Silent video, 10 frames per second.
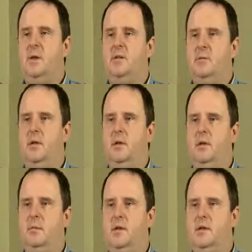He's
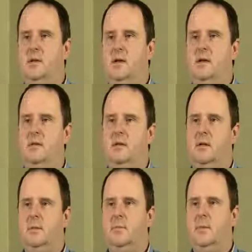missing
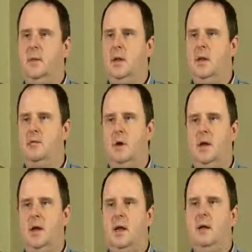his
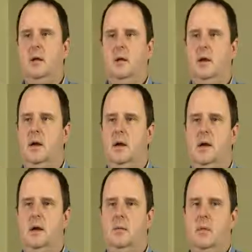right hand,
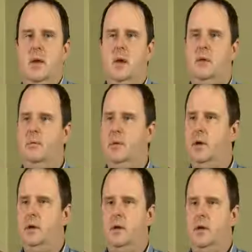and it's been
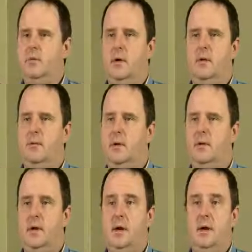in your life right from the
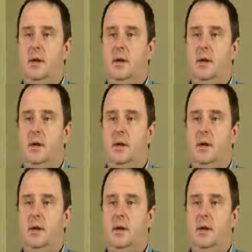start.